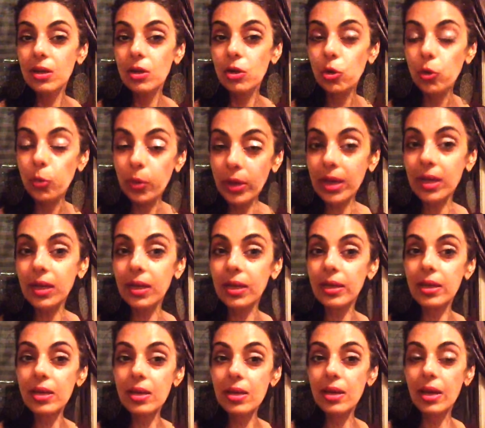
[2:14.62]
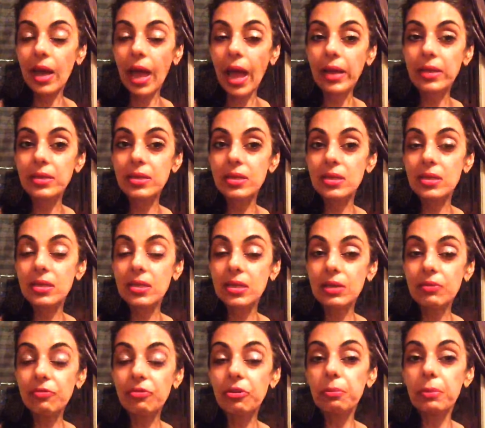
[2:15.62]
quickly accesses
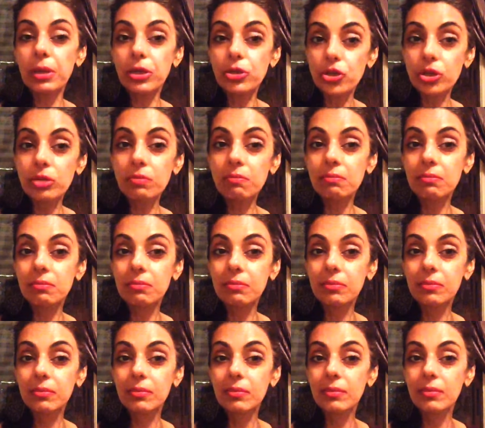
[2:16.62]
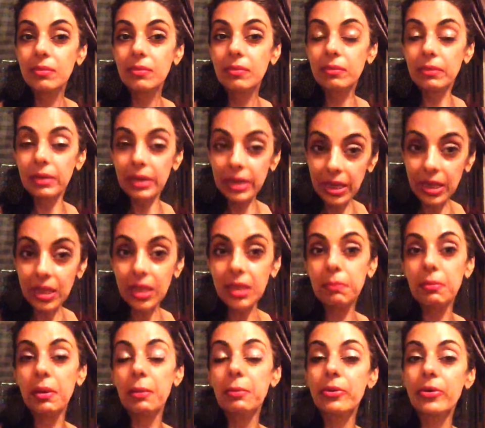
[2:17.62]
information in the
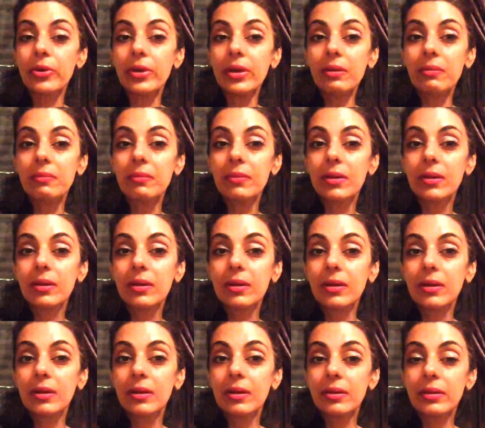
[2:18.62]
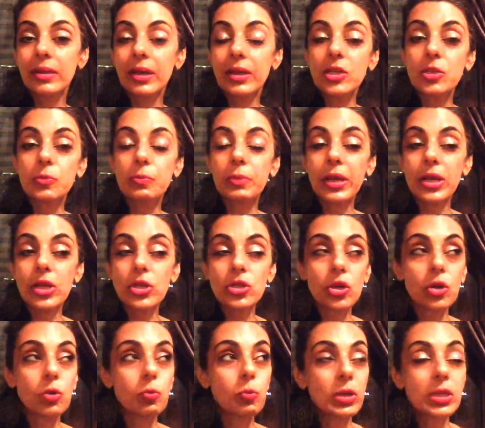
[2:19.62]
memory that is based
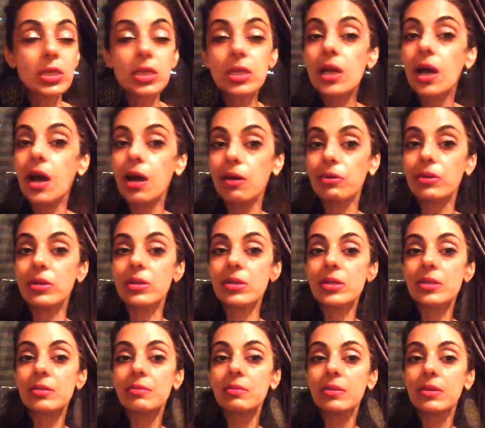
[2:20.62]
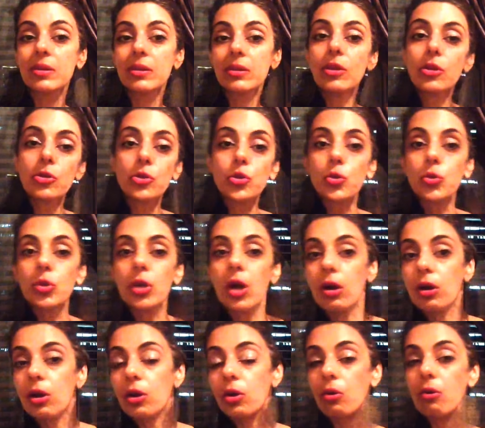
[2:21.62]
on what's current. Not too
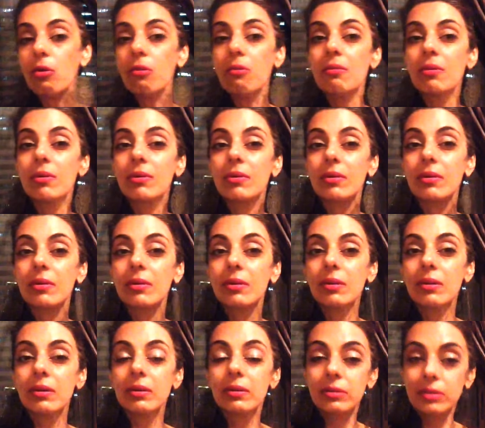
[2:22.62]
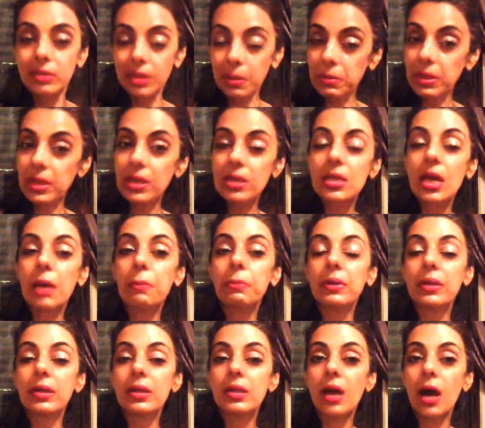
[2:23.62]
long ago, something that's
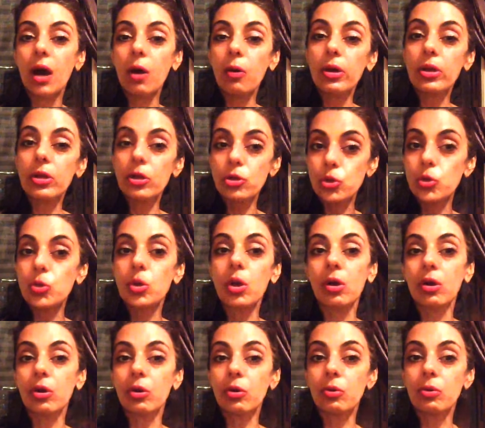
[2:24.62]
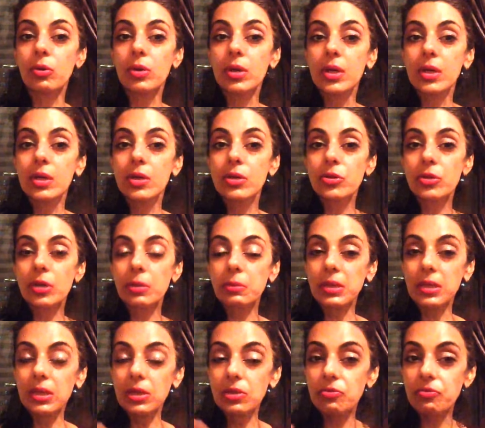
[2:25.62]
happening now and not too long ago. So something
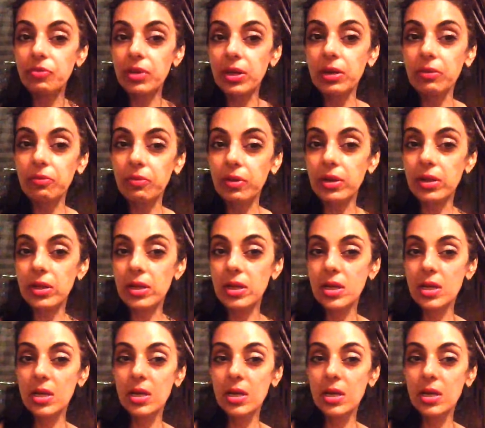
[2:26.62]
that's very, very